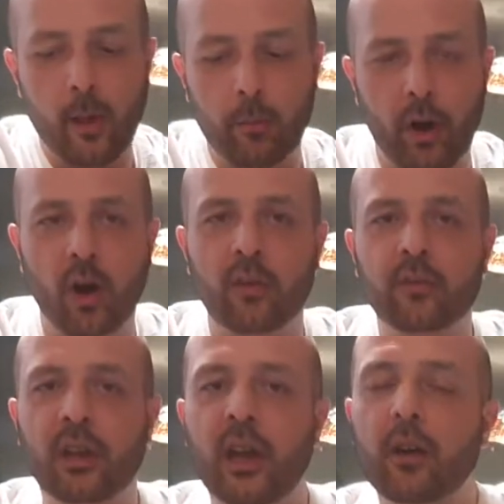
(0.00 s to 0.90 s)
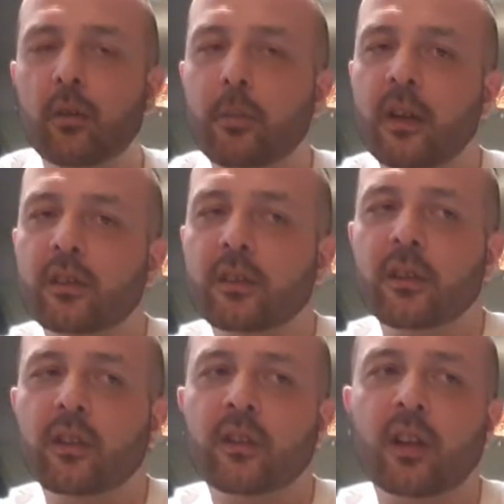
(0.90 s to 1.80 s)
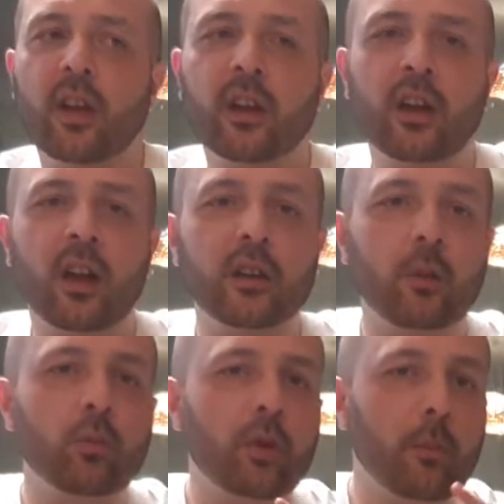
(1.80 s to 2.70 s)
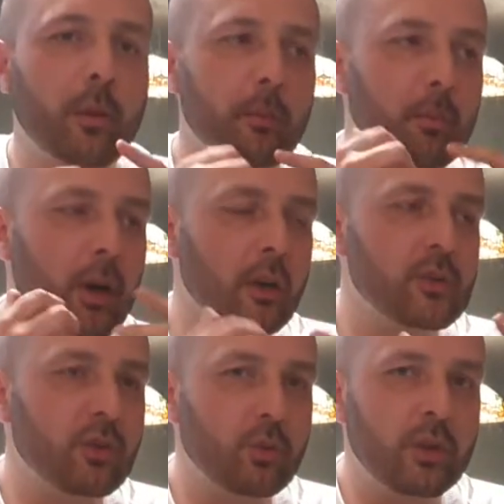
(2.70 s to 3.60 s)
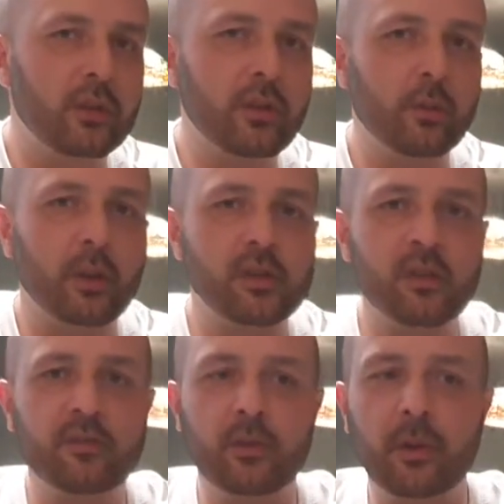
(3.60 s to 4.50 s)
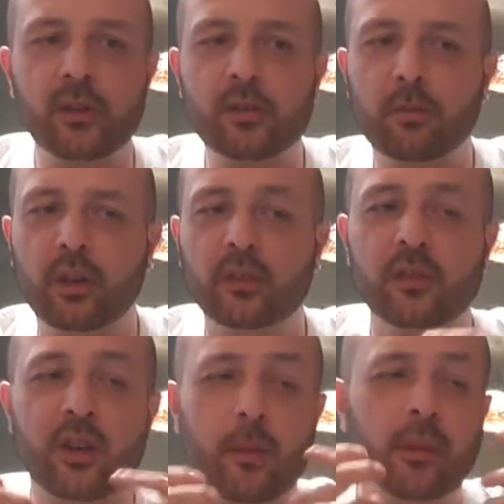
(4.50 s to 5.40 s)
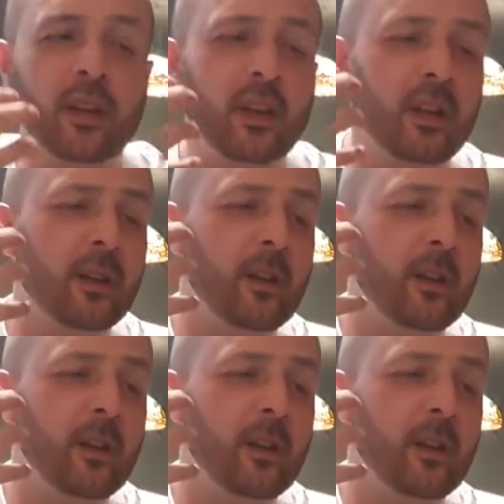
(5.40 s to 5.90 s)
part of the care and maintenance, and I don't want to bombard you with too much information, because you're coming here